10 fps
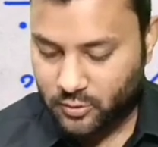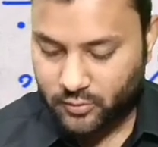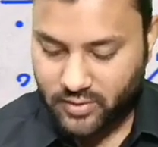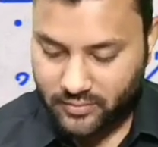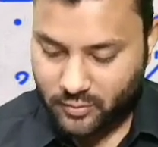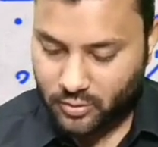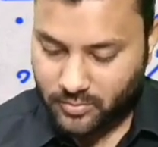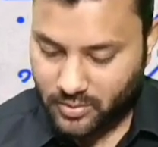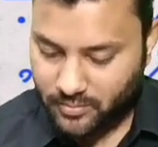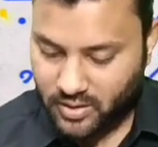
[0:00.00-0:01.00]
So we have to
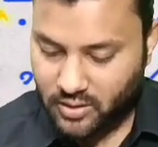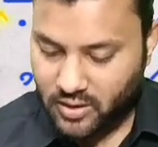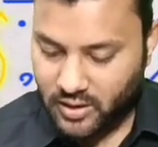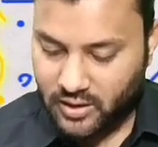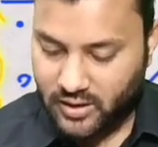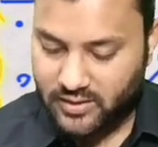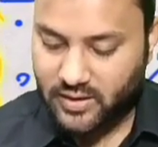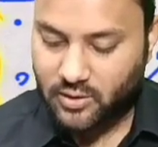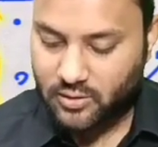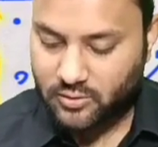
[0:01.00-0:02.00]
remember. And
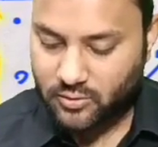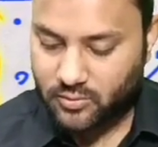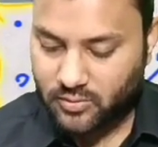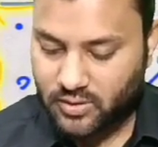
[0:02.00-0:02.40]
other also